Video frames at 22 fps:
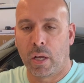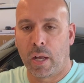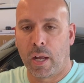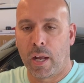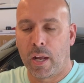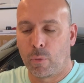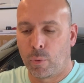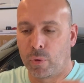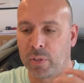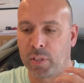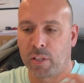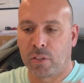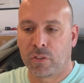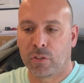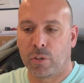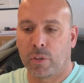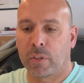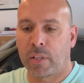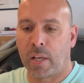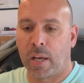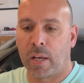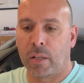And when they
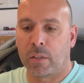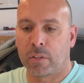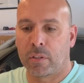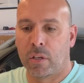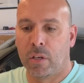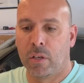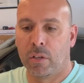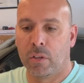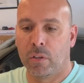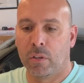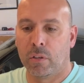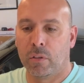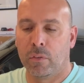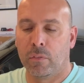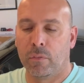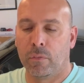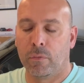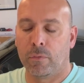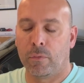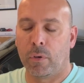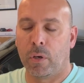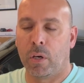took that
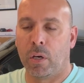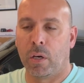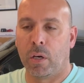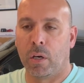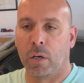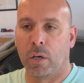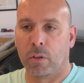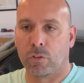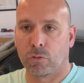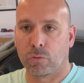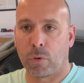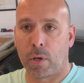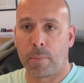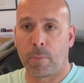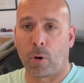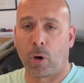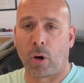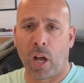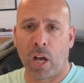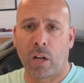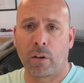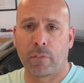sway
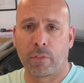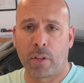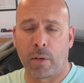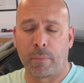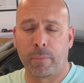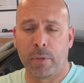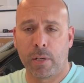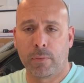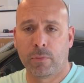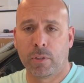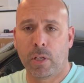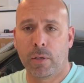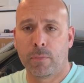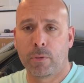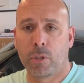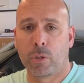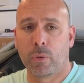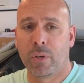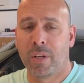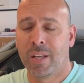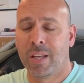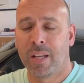bar out of that
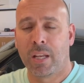BMW,